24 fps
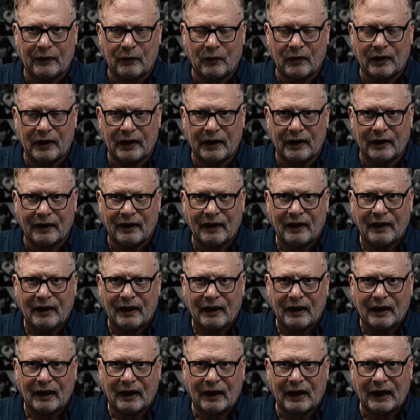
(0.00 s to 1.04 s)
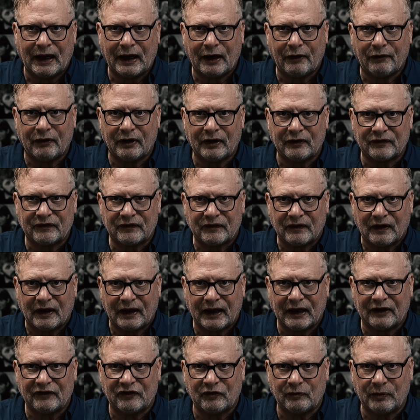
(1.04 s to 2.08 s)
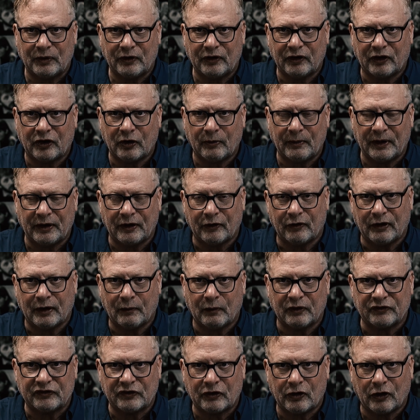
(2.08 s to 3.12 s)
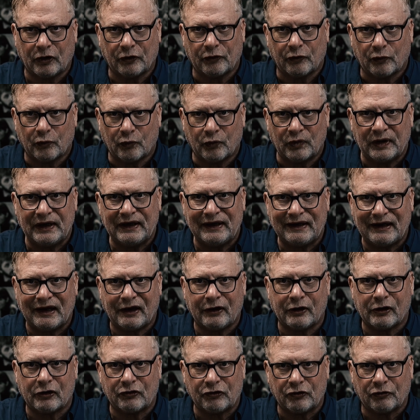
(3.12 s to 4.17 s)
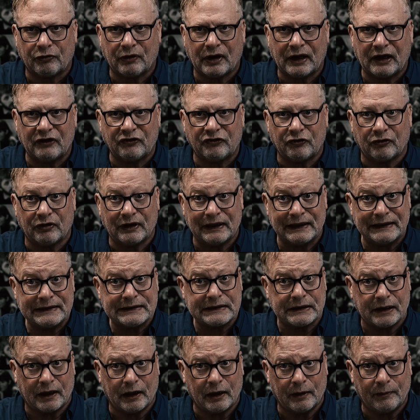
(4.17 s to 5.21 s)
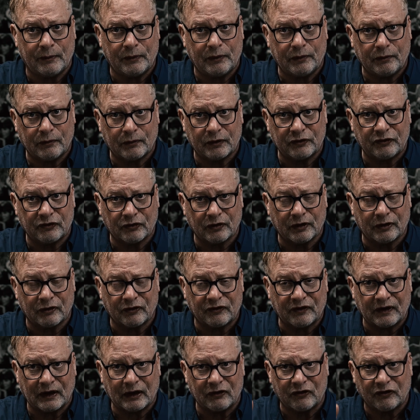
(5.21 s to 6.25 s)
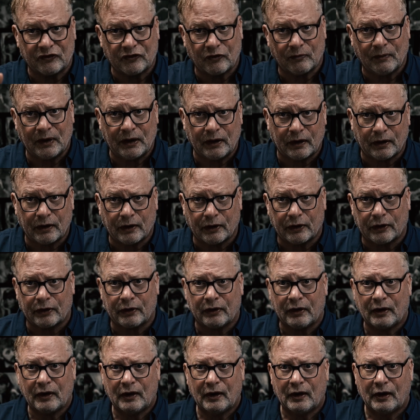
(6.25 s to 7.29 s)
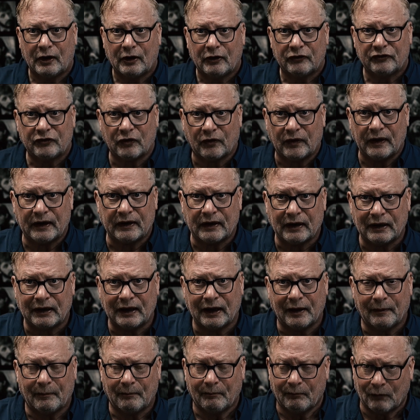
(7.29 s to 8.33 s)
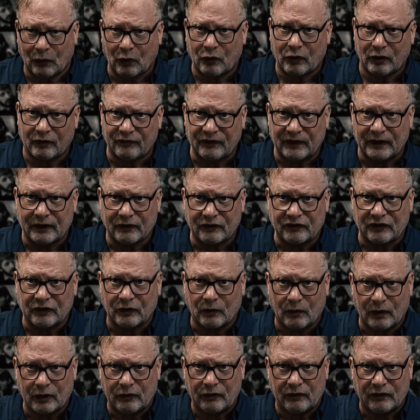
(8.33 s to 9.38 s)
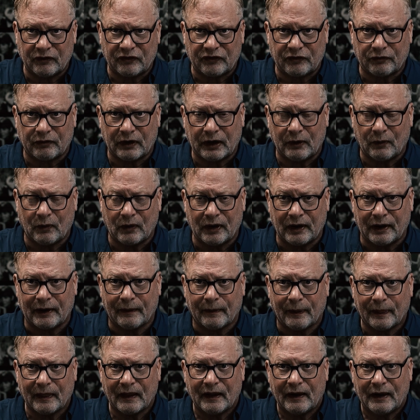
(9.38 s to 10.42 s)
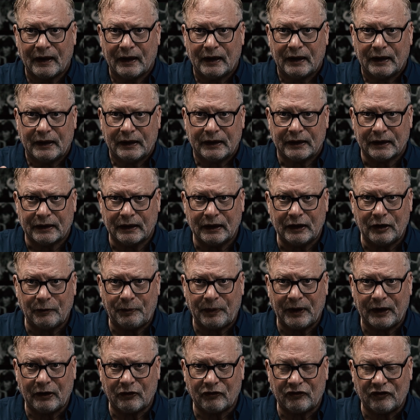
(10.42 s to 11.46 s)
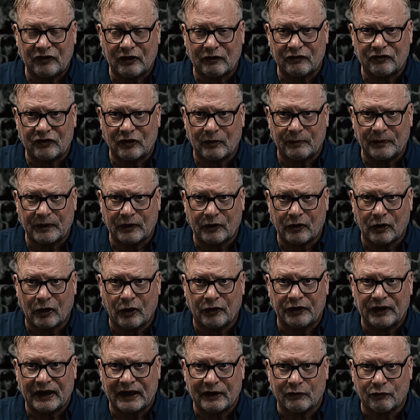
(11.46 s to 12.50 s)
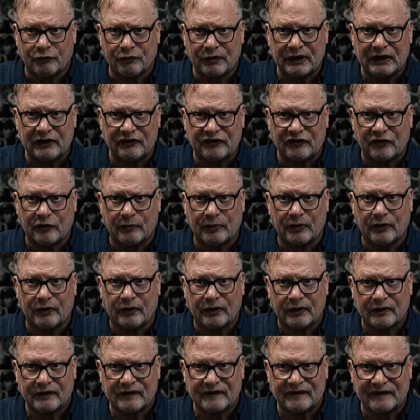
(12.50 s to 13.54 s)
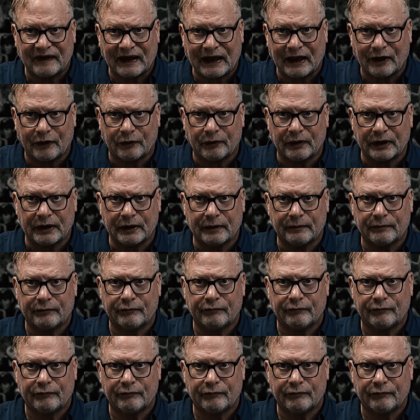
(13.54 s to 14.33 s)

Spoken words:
way, IRS has the ability to come in and what's called recharacterize your income, which you'll understand in just a minute here, so they can get more of it. So you want to do this the right way. You need to pay yourself something called a reasonable salary.